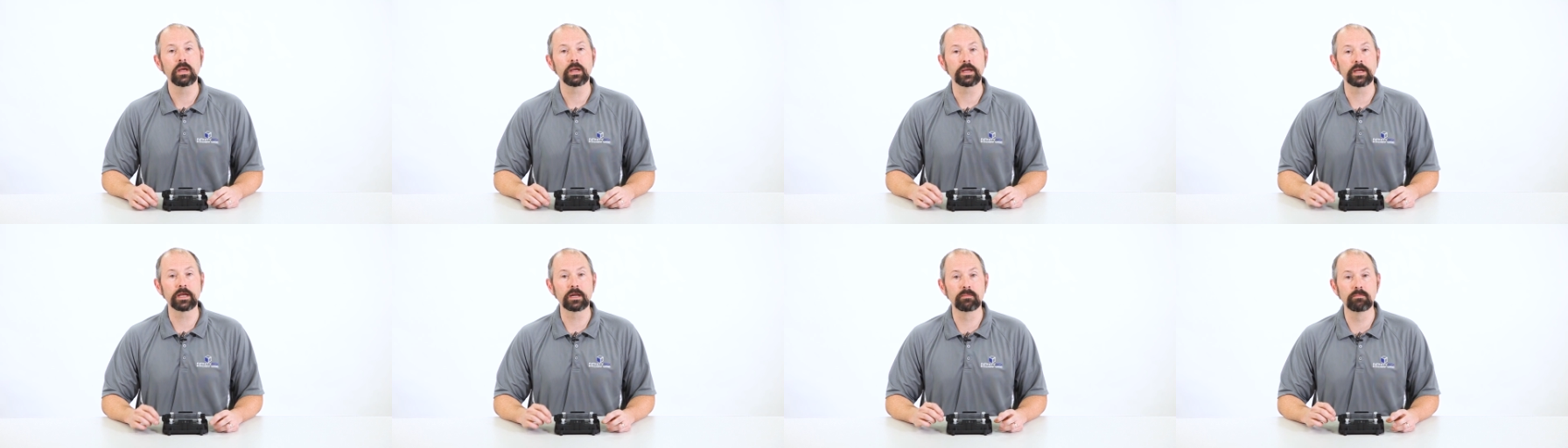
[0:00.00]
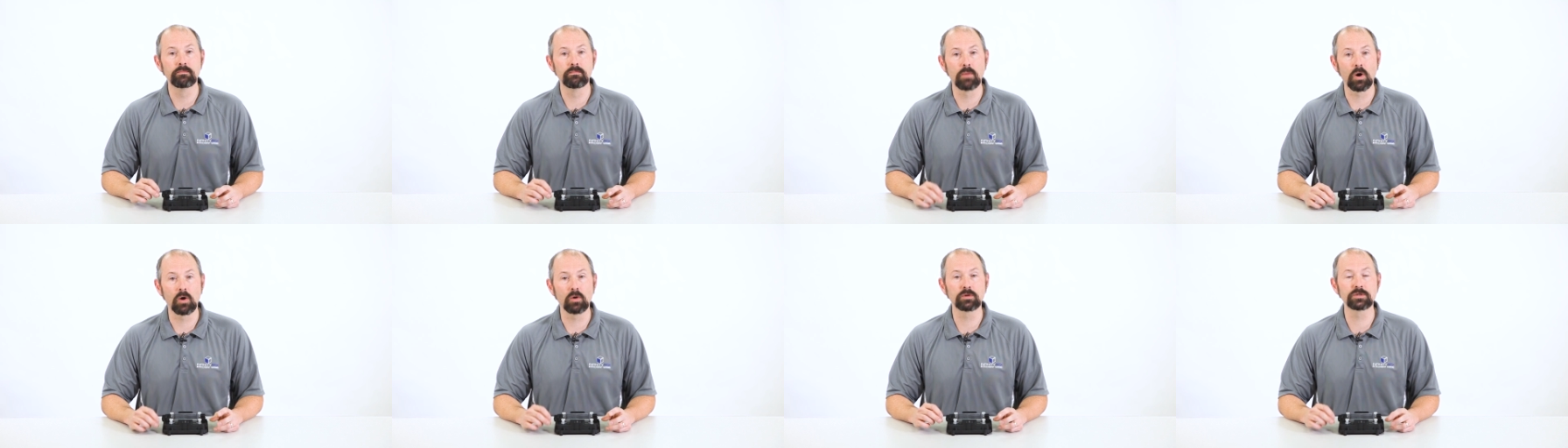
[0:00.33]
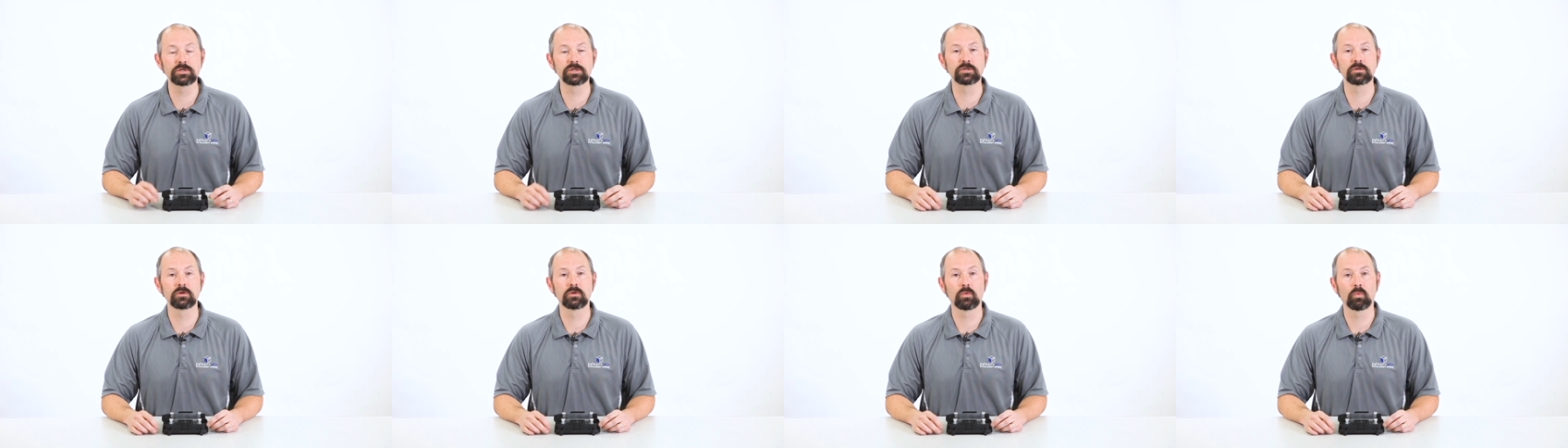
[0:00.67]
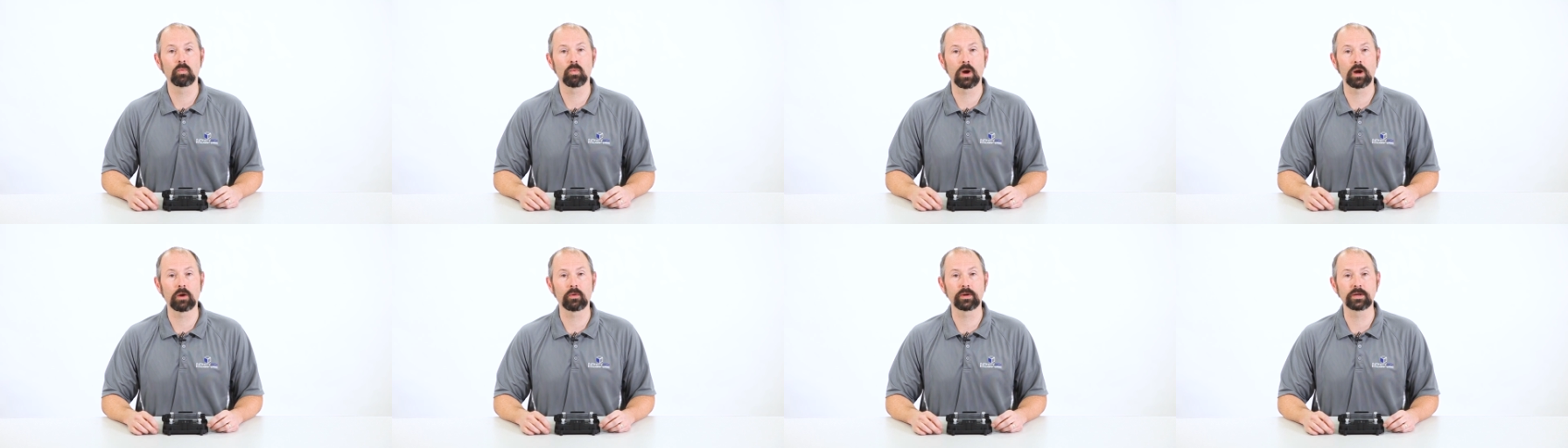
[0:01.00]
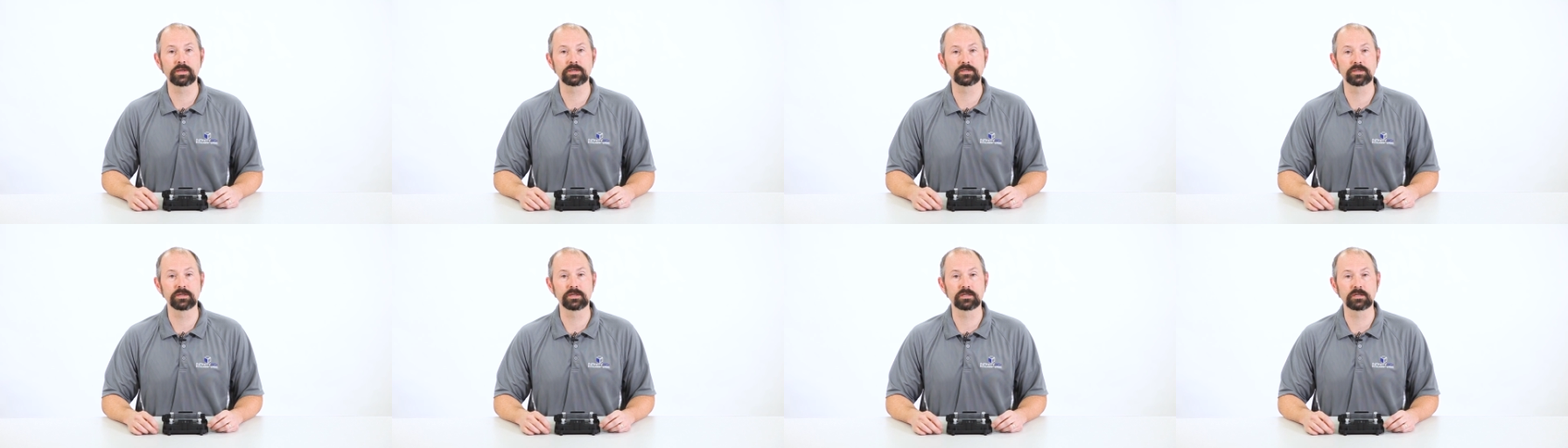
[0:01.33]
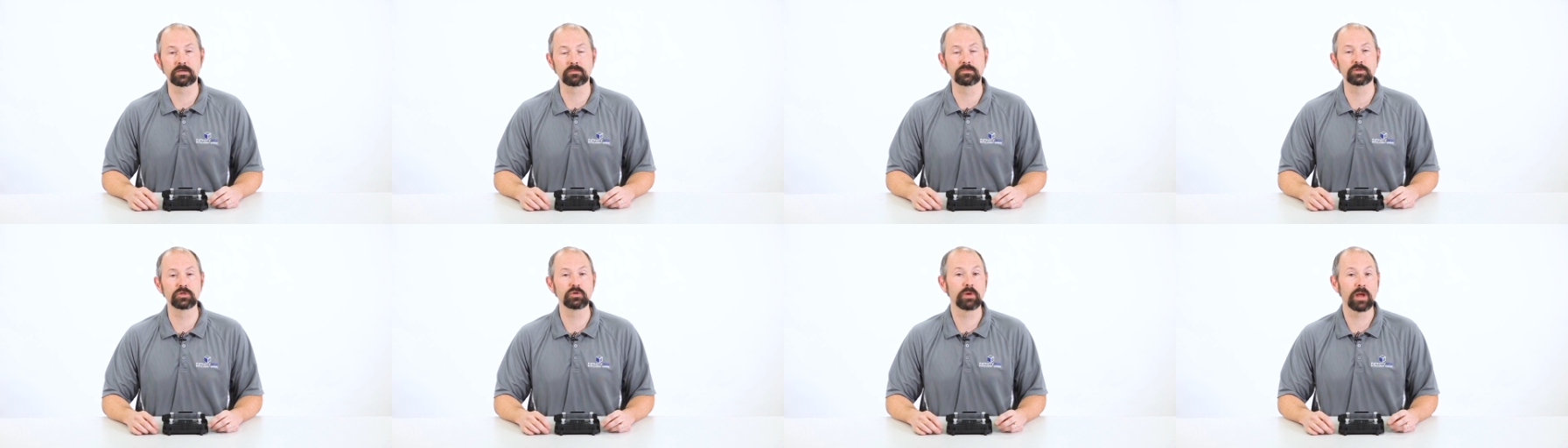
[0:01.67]
In most wiring
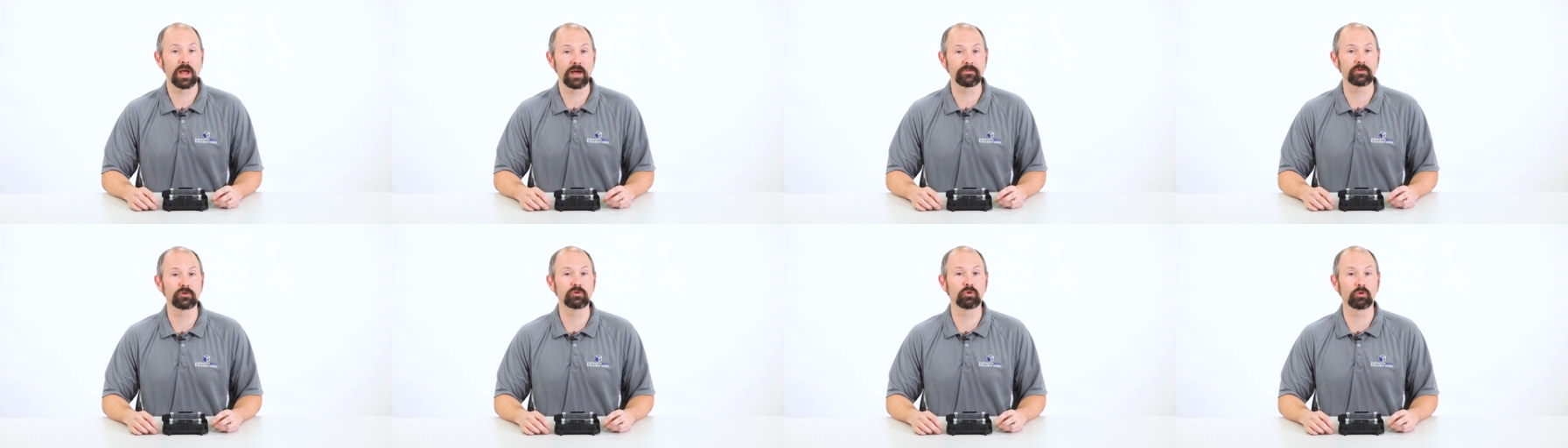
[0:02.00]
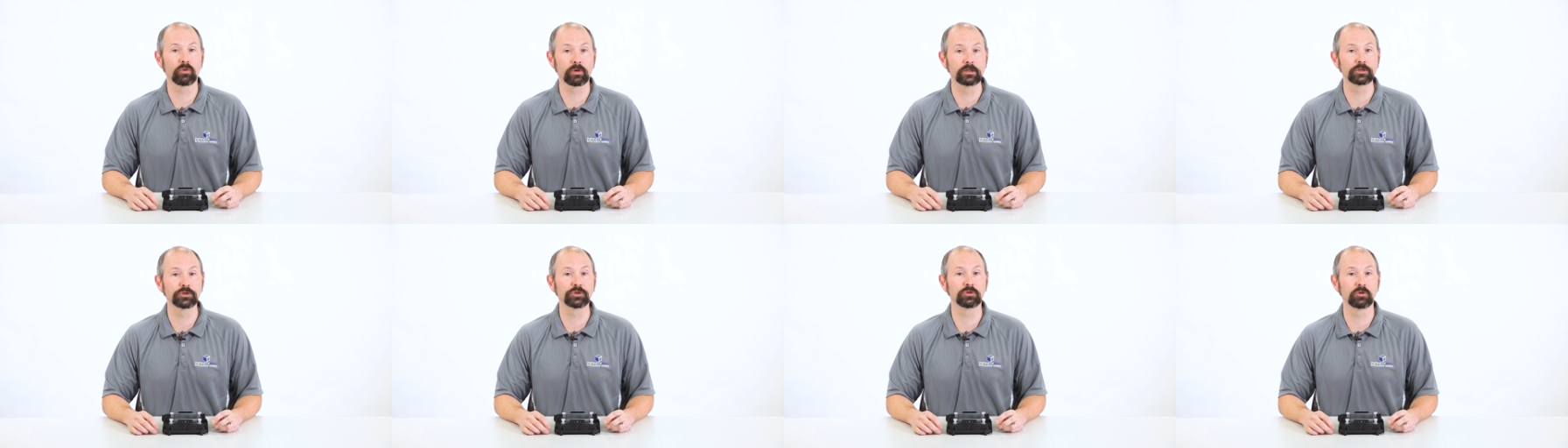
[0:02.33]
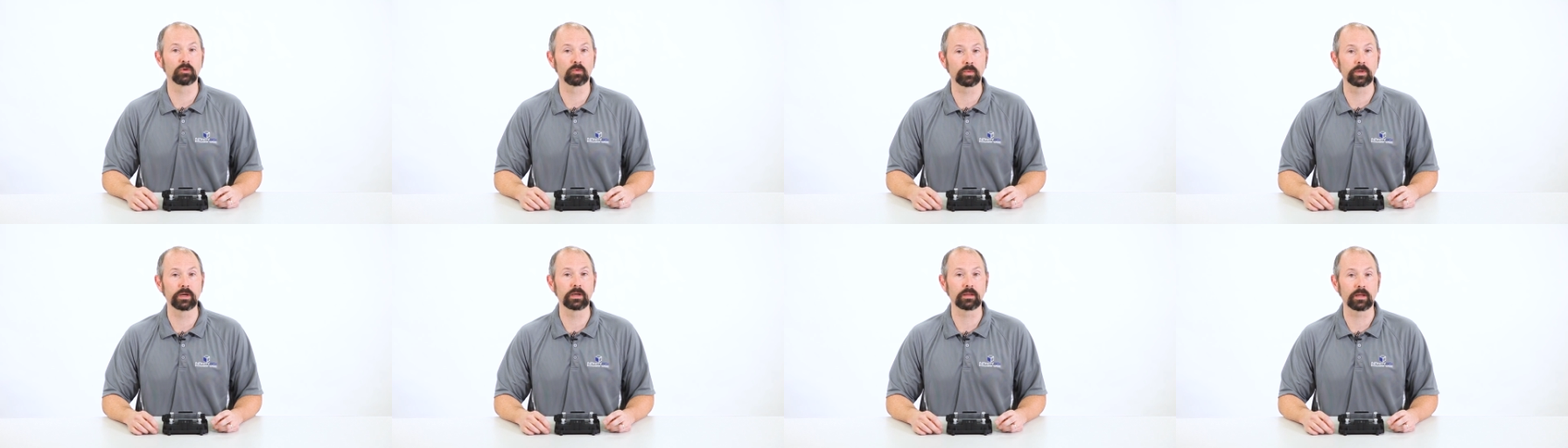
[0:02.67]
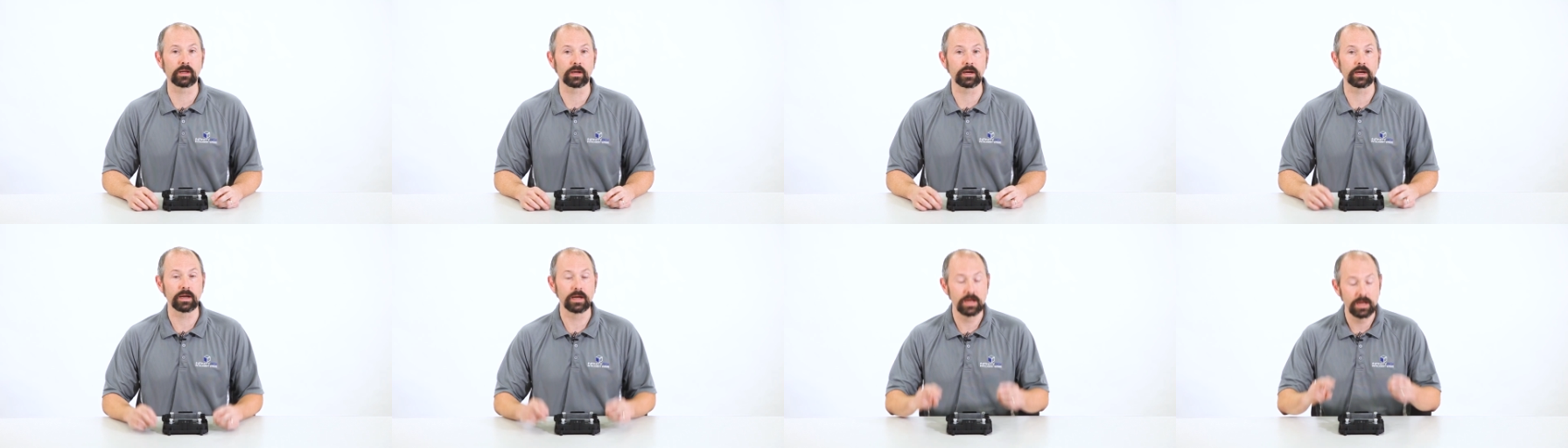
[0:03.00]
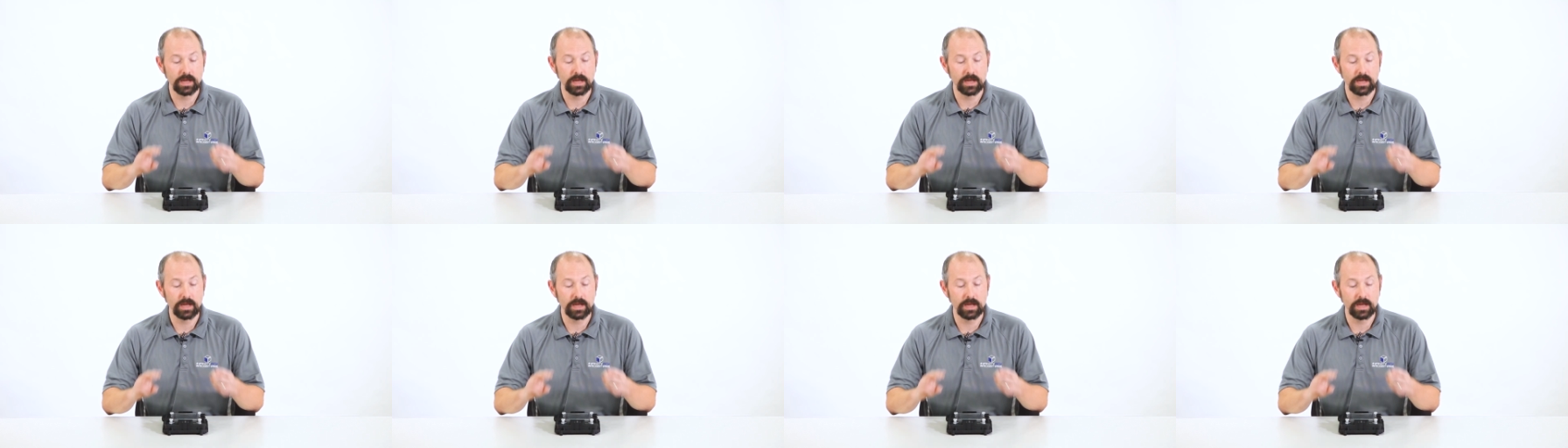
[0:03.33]
systems, you have a traditional relay